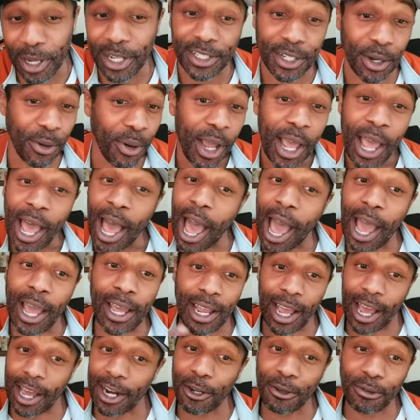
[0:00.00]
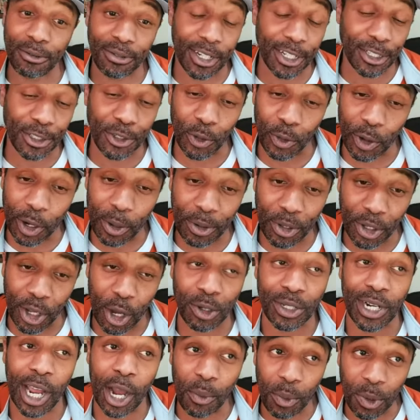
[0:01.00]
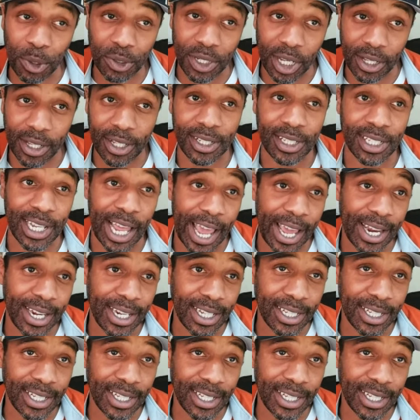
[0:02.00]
So I, I don't disagree with you, coach. I will say this: Andy